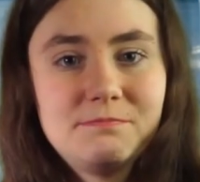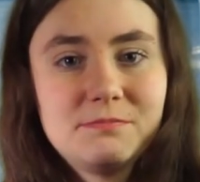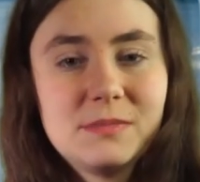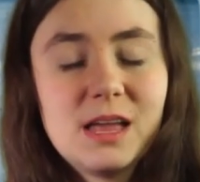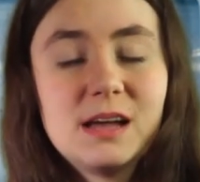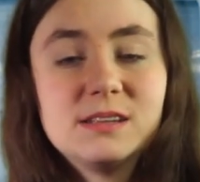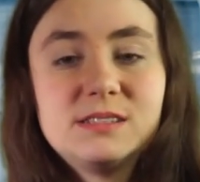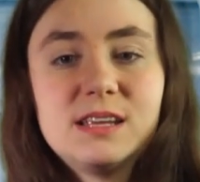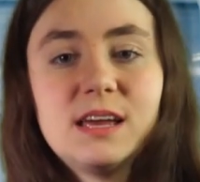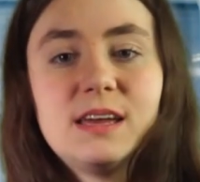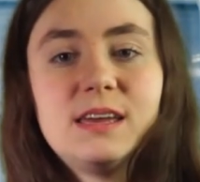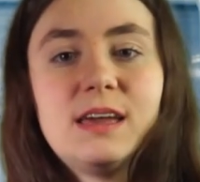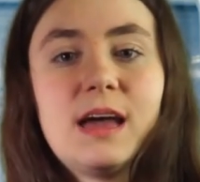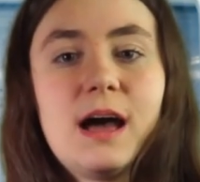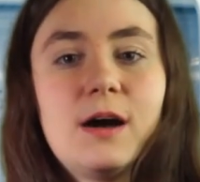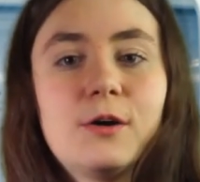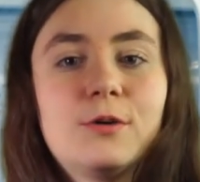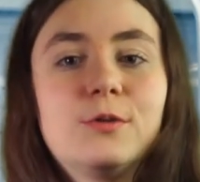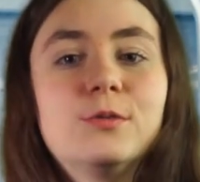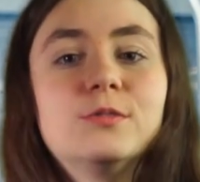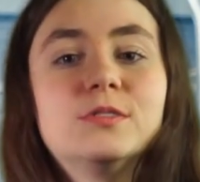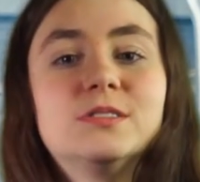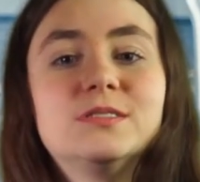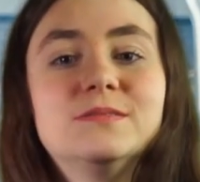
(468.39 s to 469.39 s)
I'll tell you how
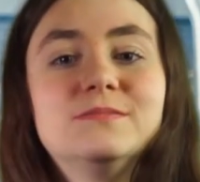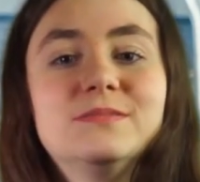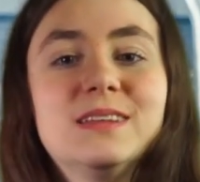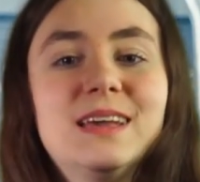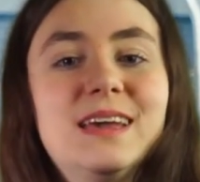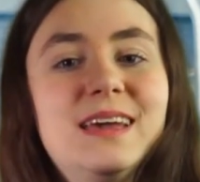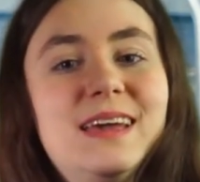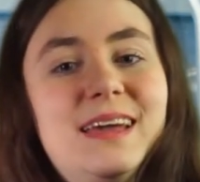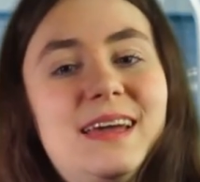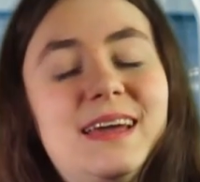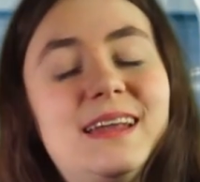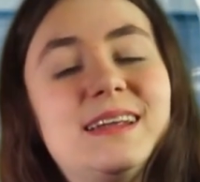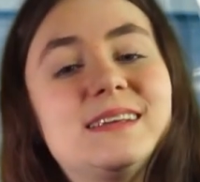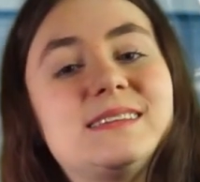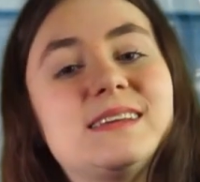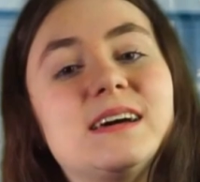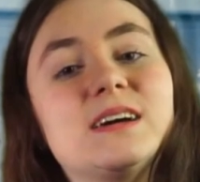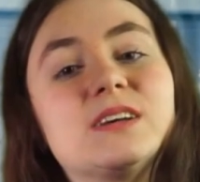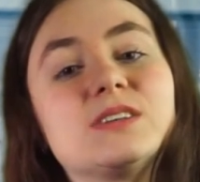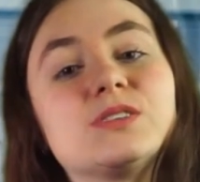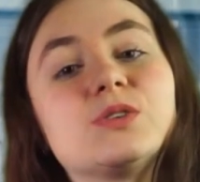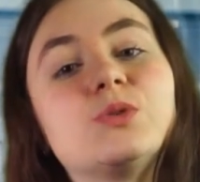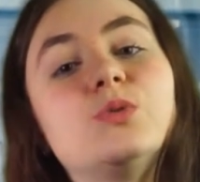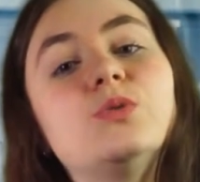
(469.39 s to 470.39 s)
cool. It is
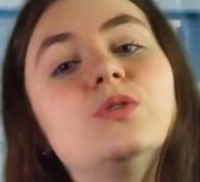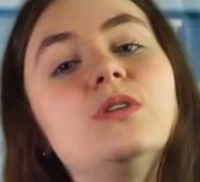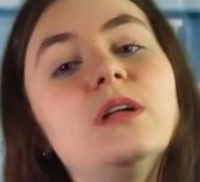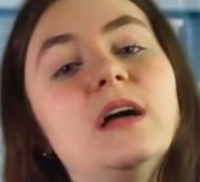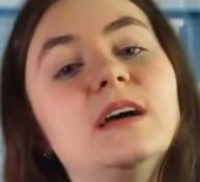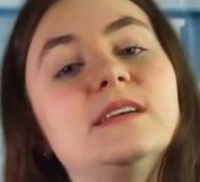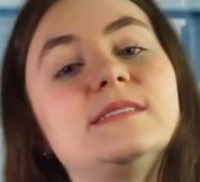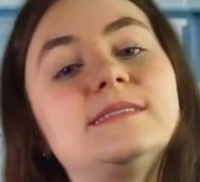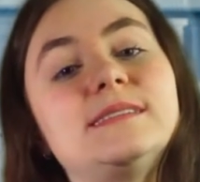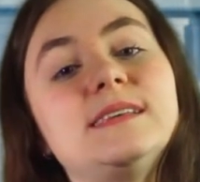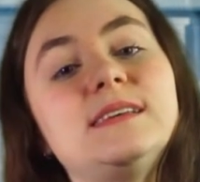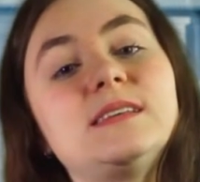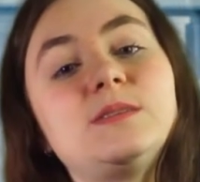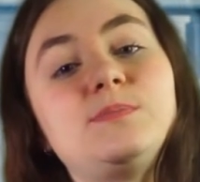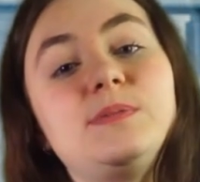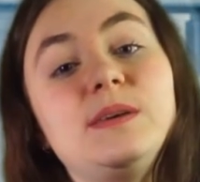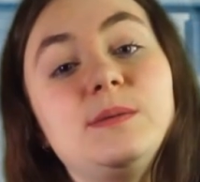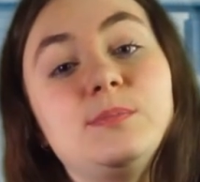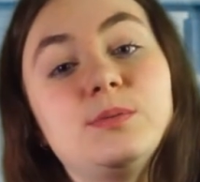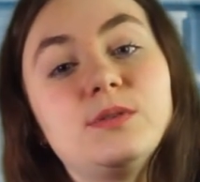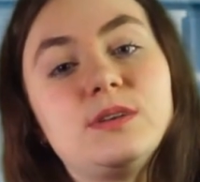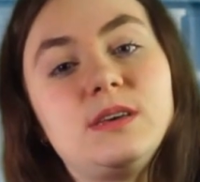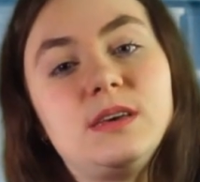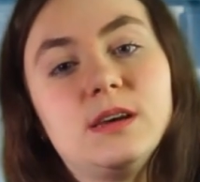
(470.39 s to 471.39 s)
as cool as these
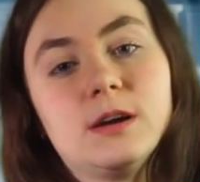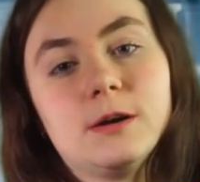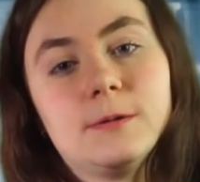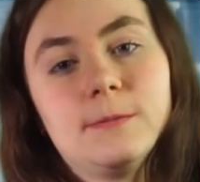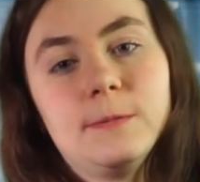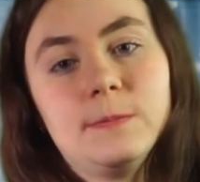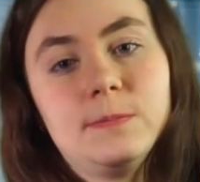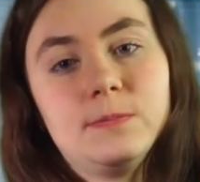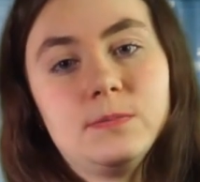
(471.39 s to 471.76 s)
people here.